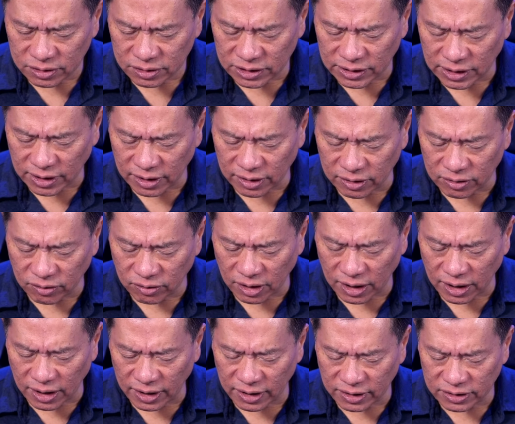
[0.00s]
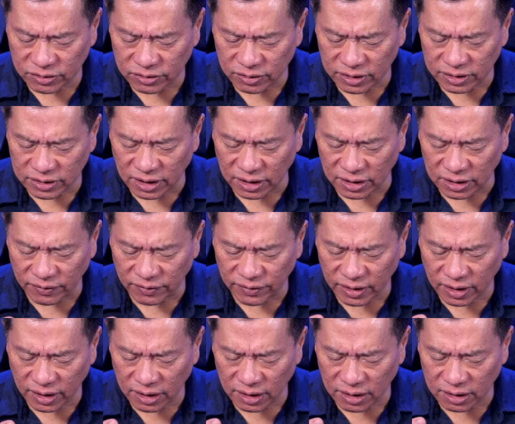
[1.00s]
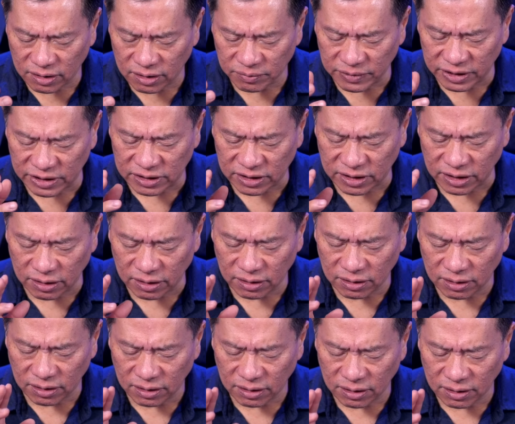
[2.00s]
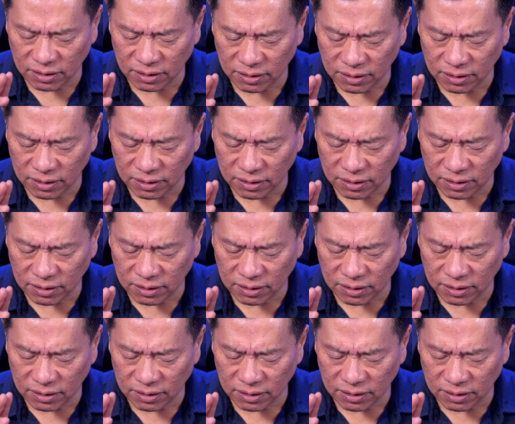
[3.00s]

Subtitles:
Just let it rise to the center of your head. Be still.